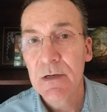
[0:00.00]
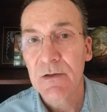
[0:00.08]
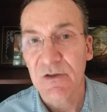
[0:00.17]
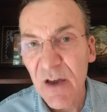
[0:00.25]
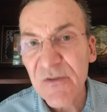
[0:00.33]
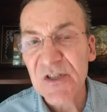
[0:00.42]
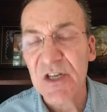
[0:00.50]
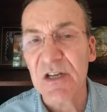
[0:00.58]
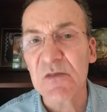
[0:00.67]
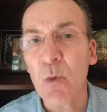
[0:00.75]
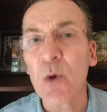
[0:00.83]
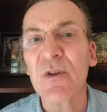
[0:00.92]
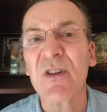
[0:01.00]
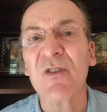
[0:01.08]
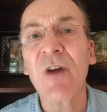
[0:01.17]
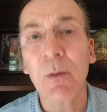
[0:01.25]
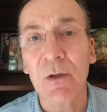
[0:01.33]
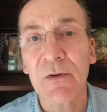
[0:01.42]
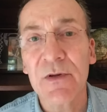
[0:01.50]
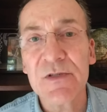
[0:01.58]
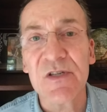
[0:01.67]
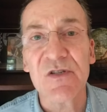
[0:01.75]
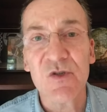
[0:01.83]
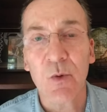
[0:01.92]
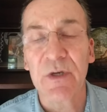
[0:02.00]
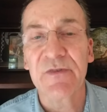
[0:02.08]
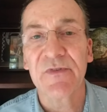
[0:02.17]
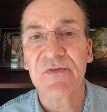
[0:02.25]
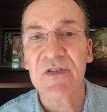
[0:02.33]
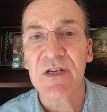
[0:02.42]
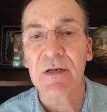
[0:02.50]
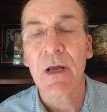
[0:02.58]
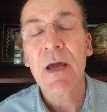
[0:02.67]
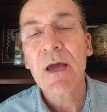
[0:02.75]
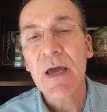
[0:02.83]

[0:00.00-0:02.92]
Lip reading: The deficit has more than doubled since 2015,